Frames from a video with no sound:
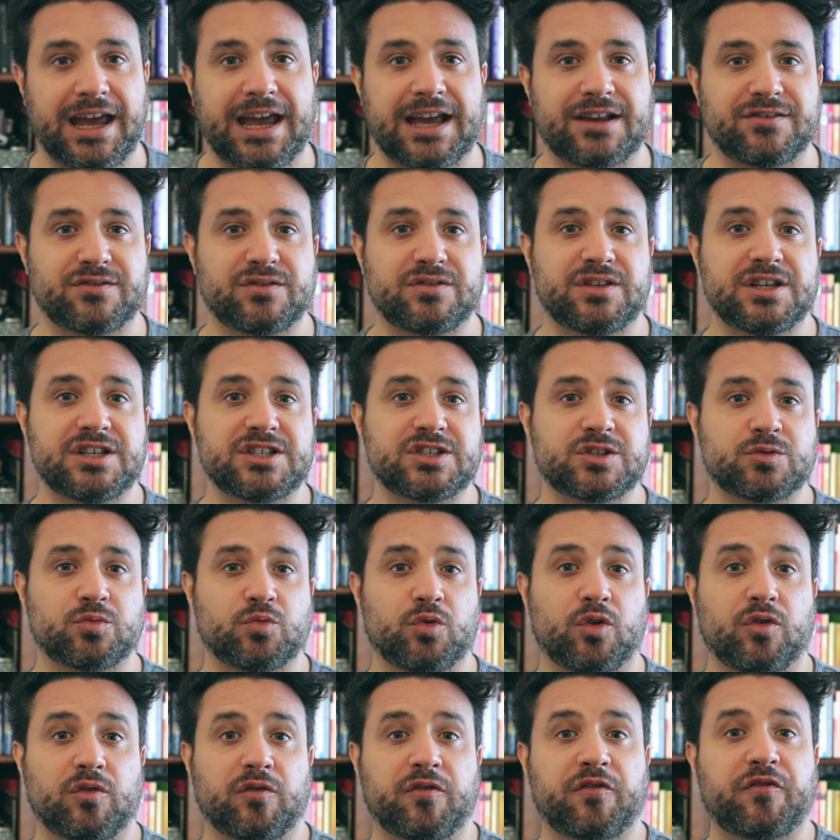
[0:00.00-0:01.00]
And this
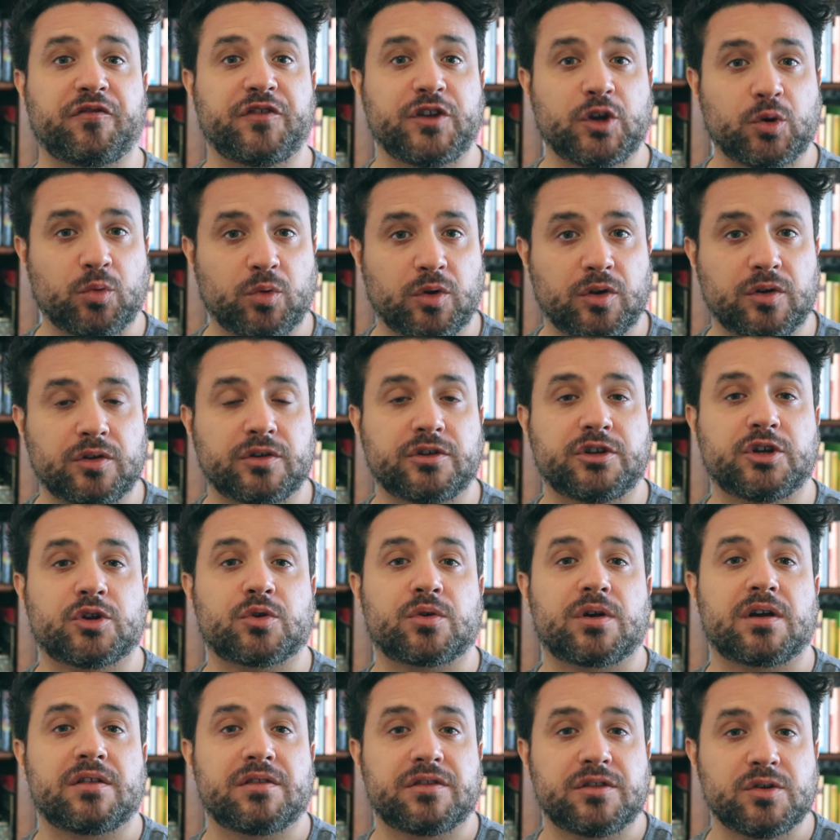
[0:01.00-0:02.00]
will fuel
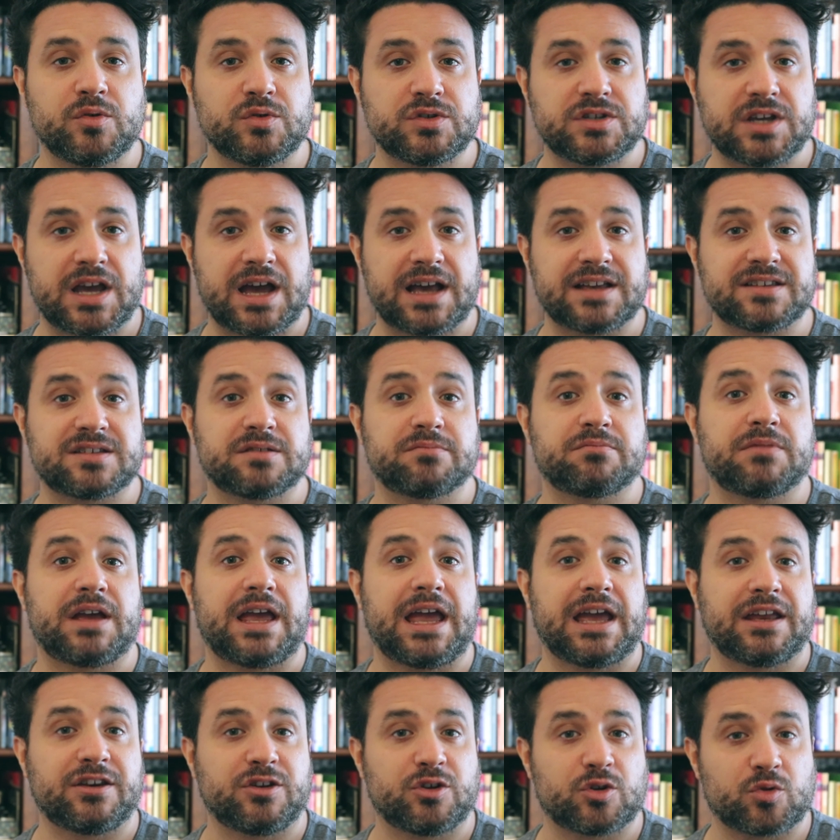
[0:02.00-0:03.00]
your enthusiasm
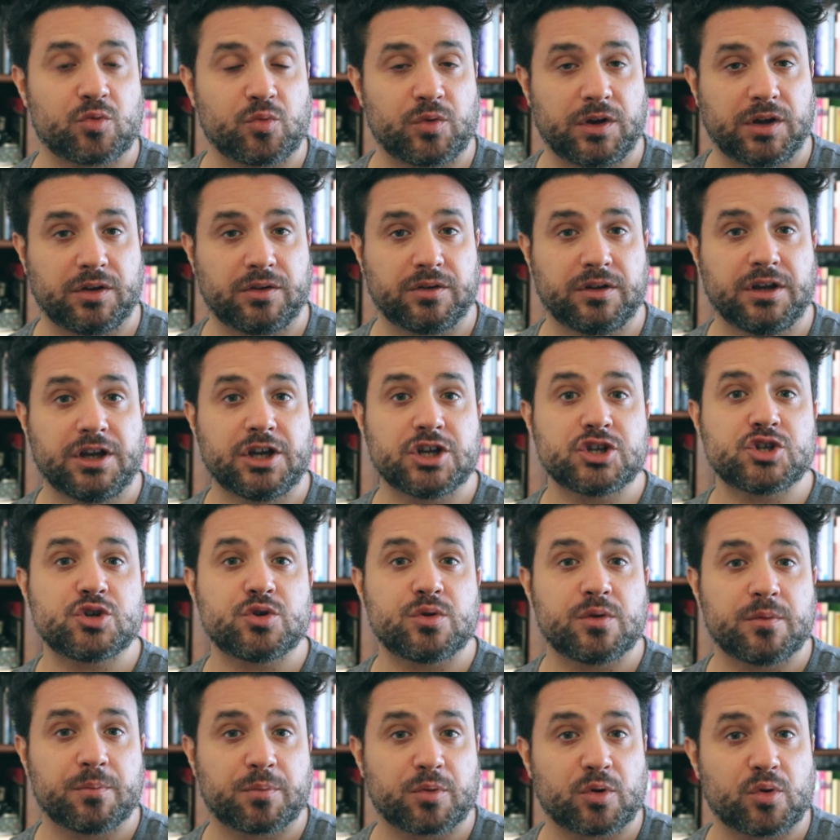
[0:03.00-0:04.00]
and your will
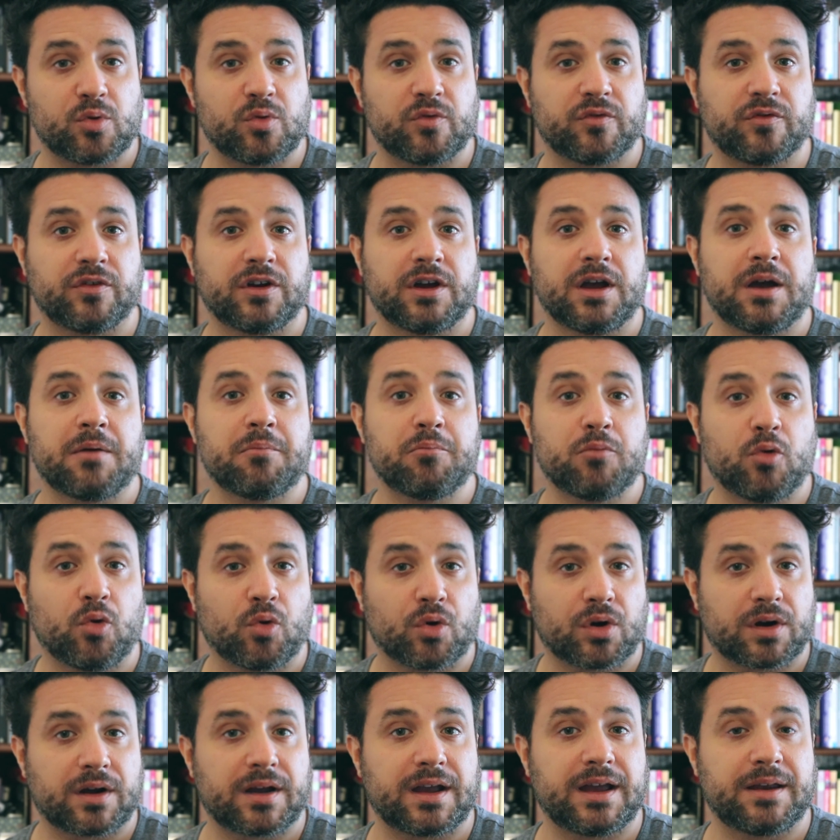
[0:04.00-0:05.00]
to improve
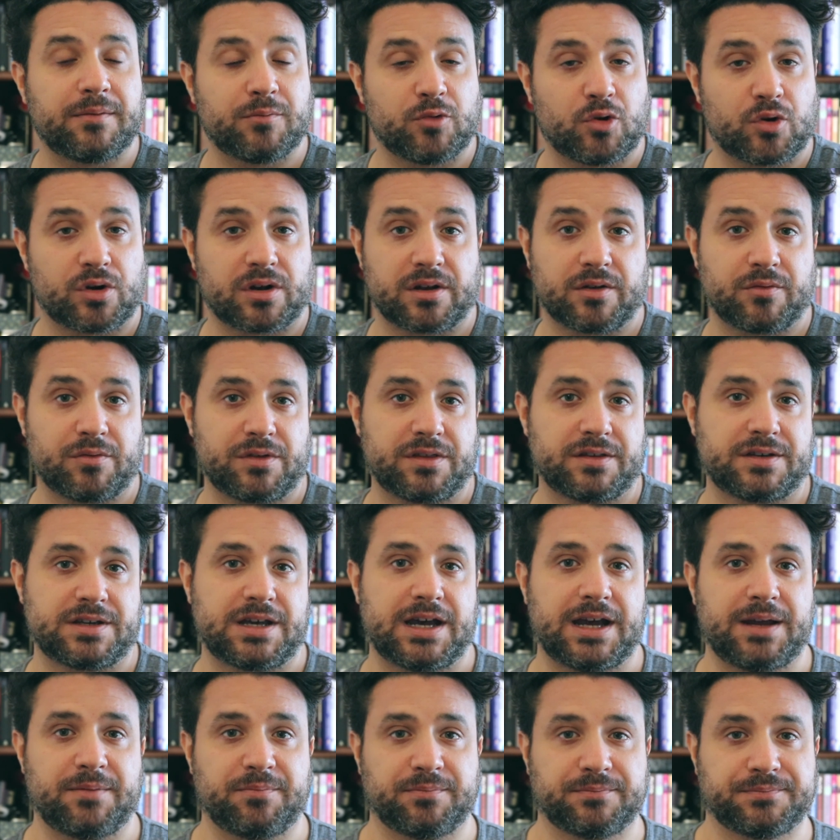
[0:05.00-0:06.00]
more and more with
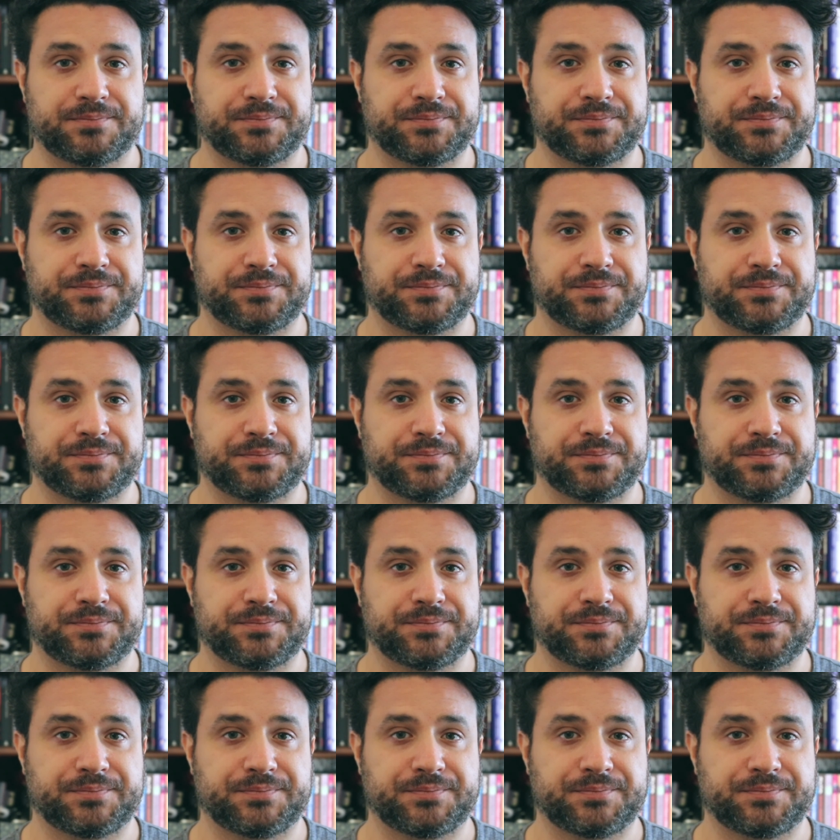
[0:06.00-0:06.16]
time.